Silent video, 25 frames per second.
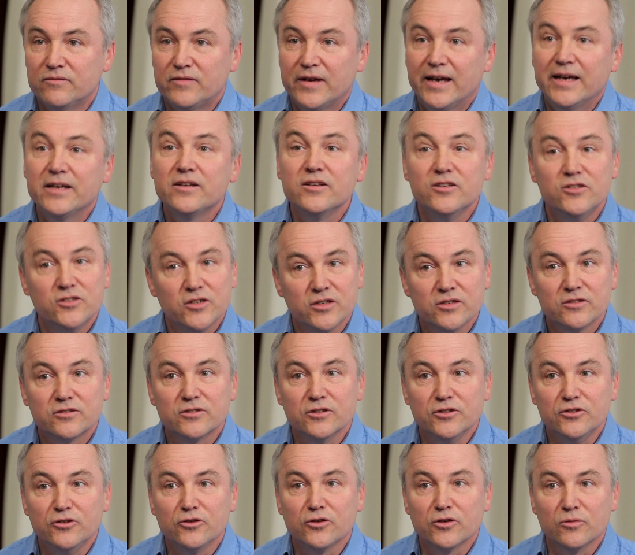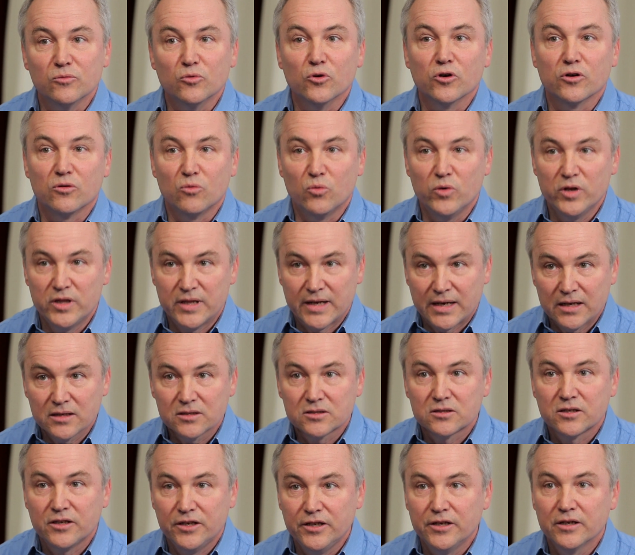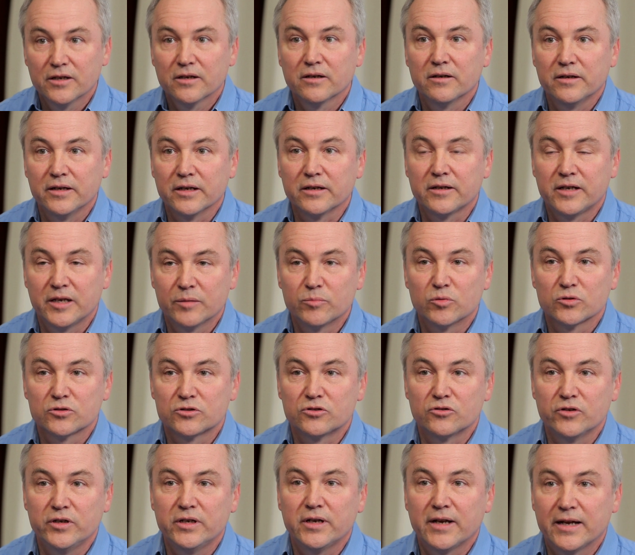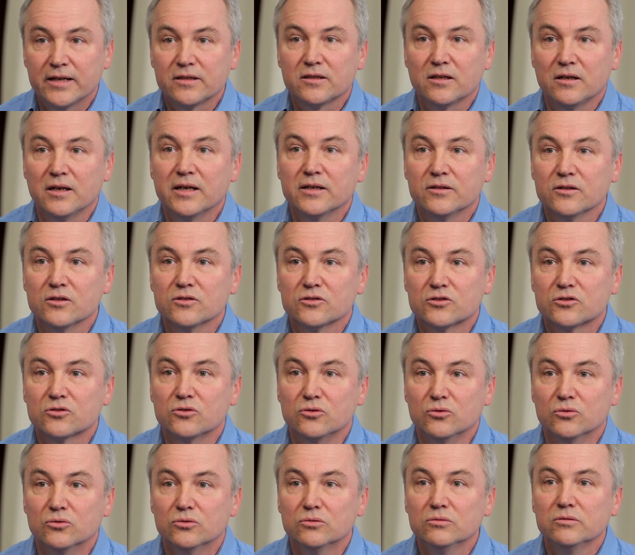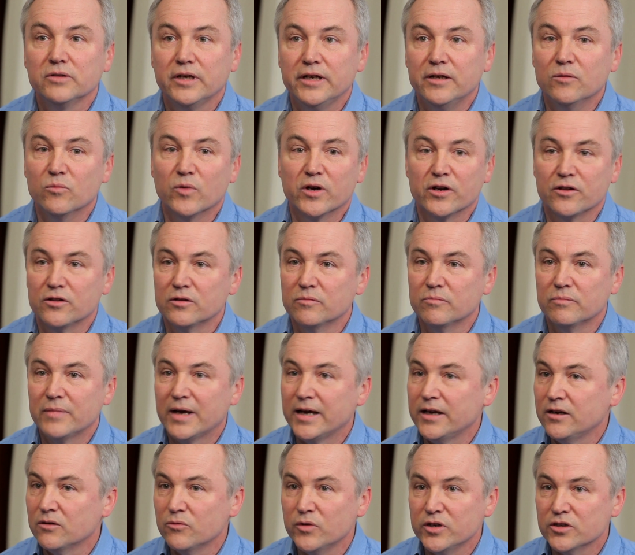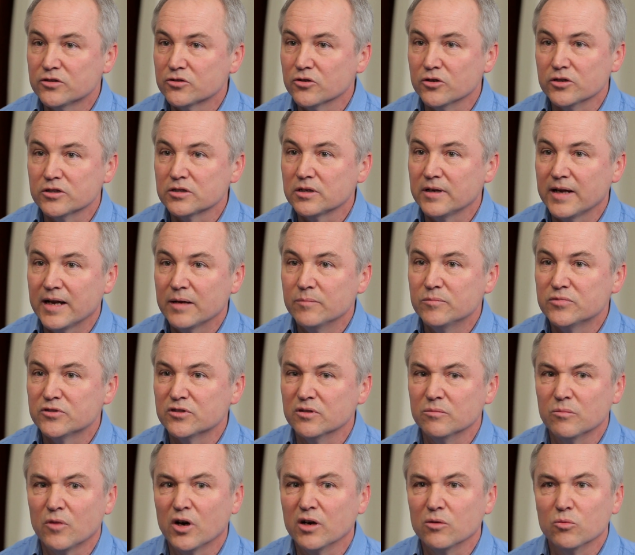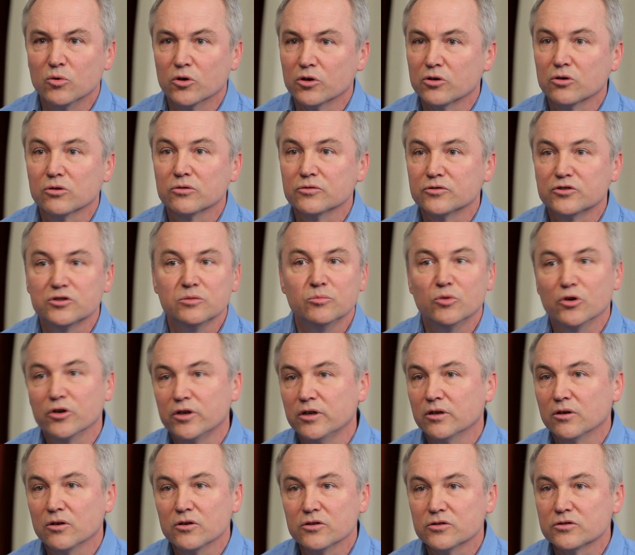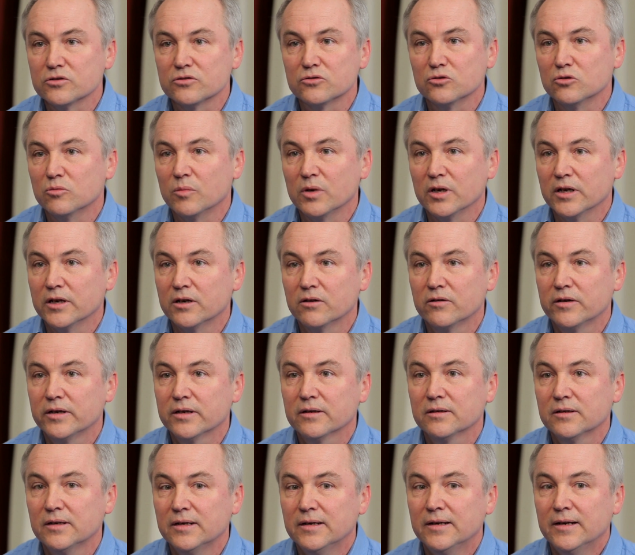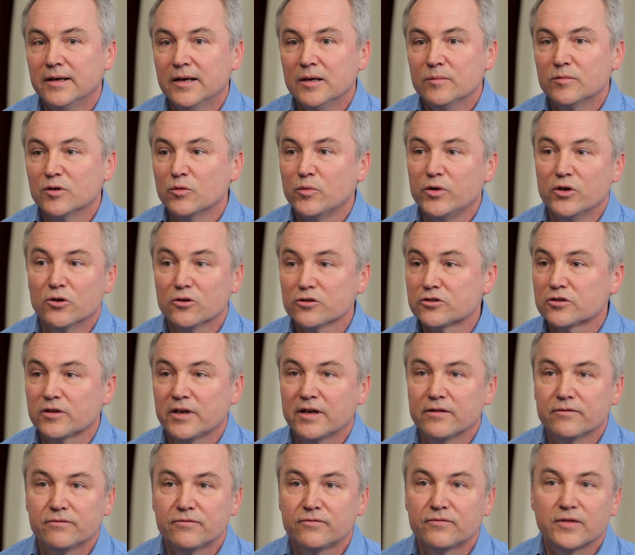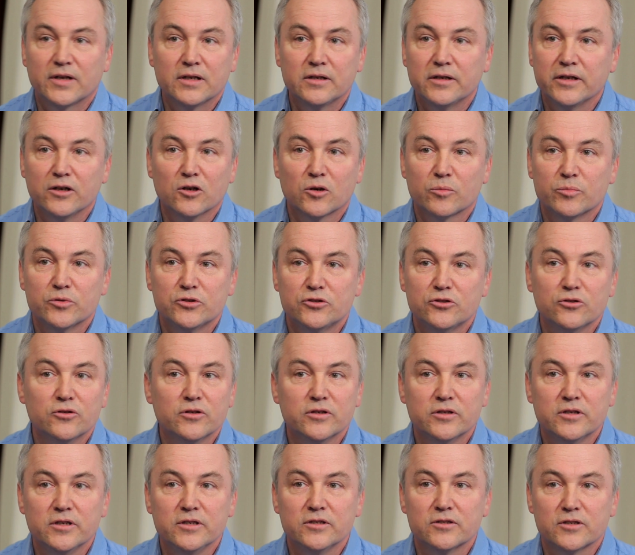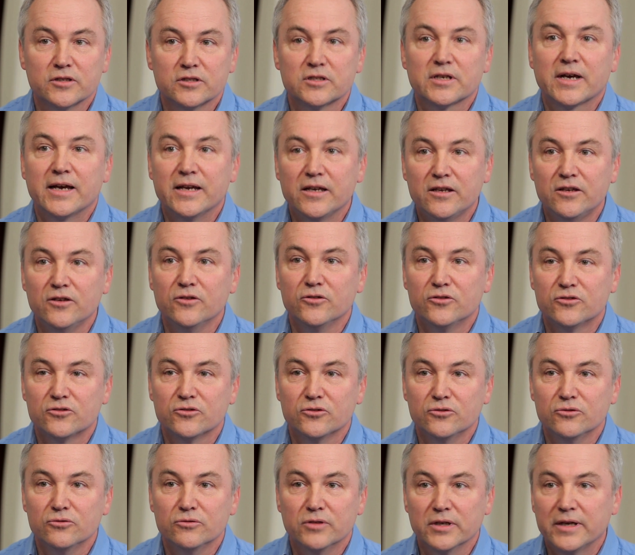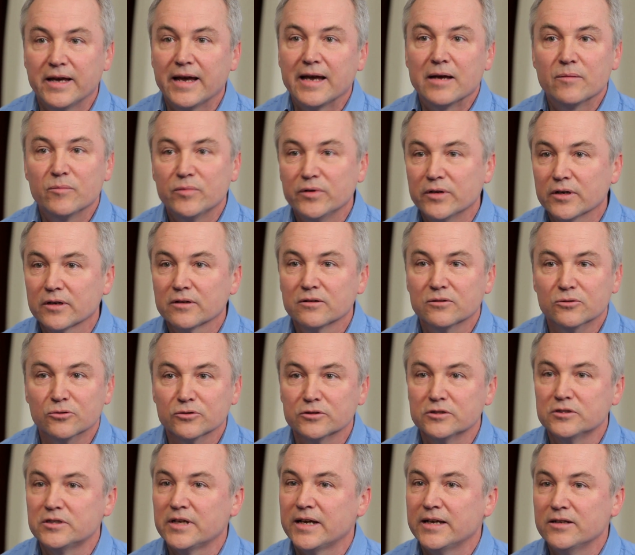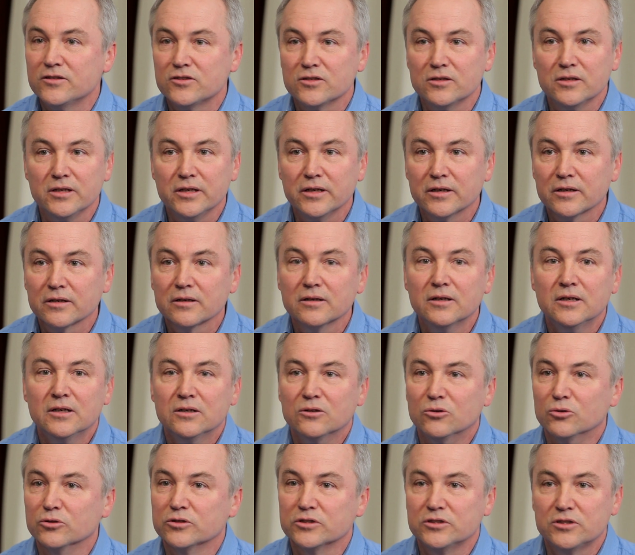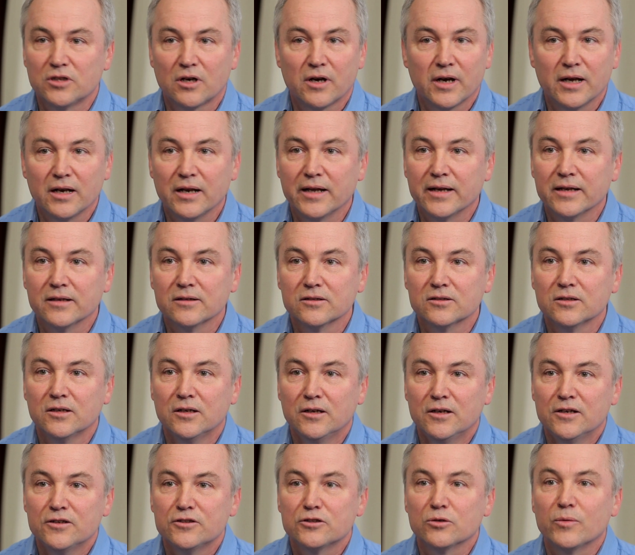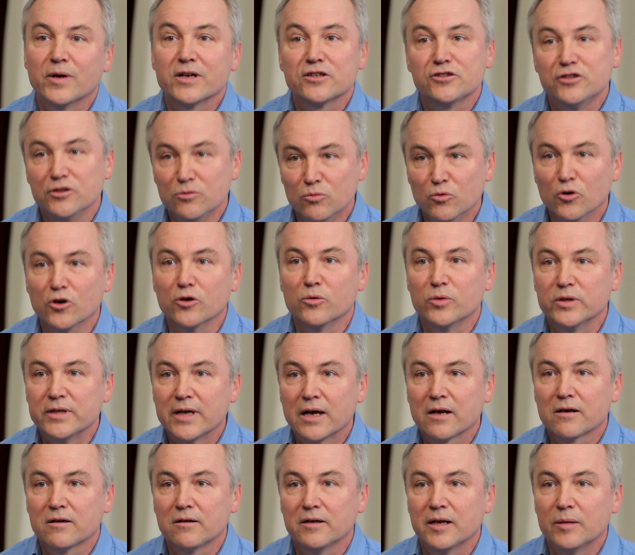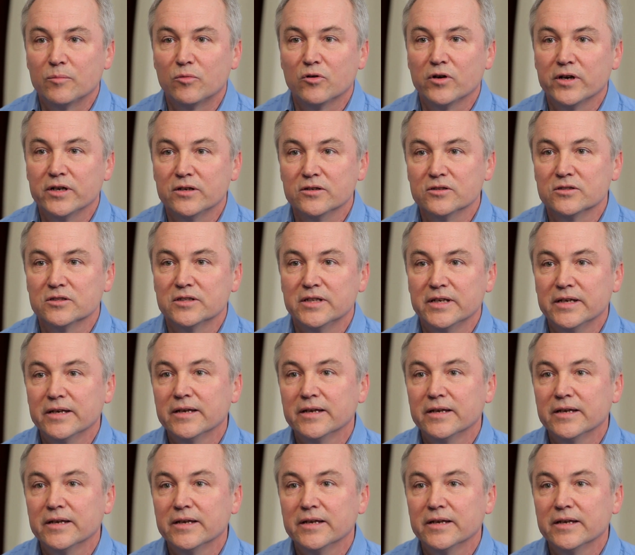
The advantage is that you can work with us here at Keppel Street at the London School in one of the main research labs that might work on tuberculosis or malaria. But we also have funding opportunities to take you to the Gambia or to Tanzania or to Thailand to actually work with our collaborators